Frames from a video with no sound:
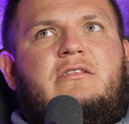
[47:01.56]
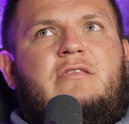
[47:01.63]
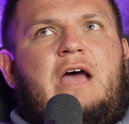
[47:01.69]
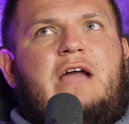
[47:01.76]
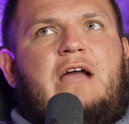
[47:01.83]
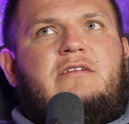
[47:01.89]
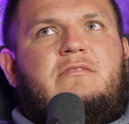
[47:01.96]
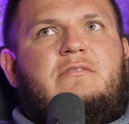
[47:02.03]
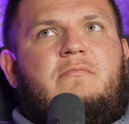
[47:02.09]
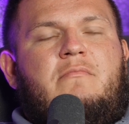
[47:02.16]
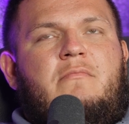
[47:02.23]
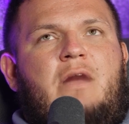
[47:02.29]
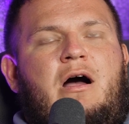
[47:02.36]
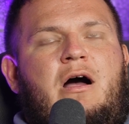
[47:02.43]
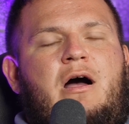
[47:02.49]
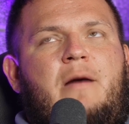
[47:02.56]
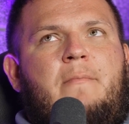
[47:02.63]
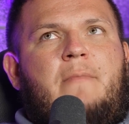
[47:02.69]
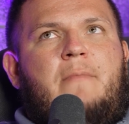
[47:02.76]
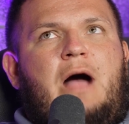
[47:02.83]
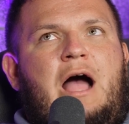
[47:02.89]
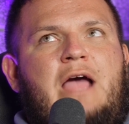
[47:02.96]
that
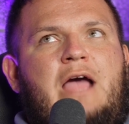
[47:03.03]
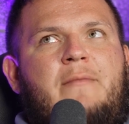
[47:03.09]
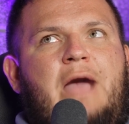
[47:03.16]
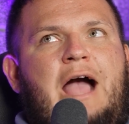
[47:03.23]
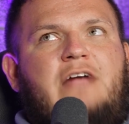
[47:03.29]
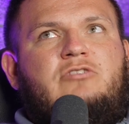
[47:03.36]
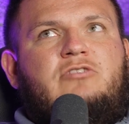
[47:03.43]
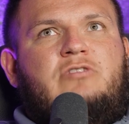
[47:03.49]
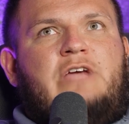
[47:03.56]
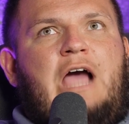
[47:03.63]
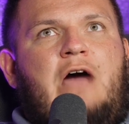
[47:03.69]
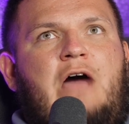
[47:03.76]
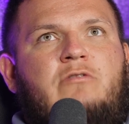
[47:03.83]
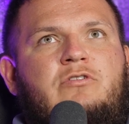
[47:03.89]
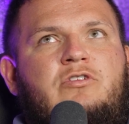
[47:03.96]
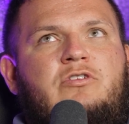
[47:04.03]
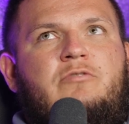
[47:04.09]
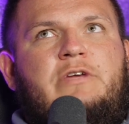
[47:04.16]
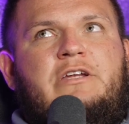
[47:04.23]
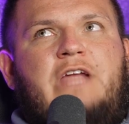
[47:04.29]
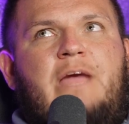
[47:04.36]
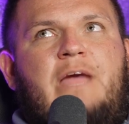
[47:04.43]
I am actually out
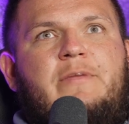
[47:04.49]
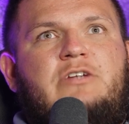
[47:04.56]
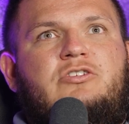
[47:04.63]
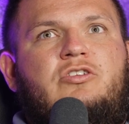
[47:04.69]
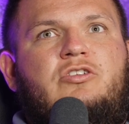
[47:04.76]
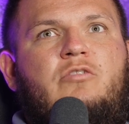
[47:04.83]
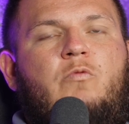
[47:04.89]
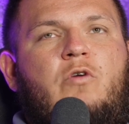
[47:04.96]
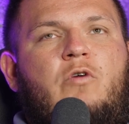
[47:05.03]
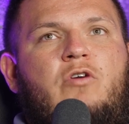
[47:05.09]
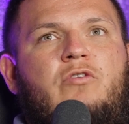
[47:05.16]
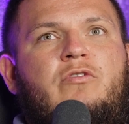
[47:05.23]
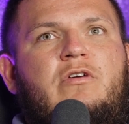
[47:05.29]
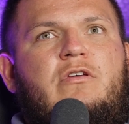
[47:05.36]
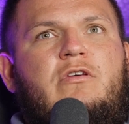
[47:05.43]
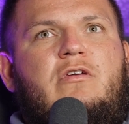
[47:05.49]
doing damage to the world.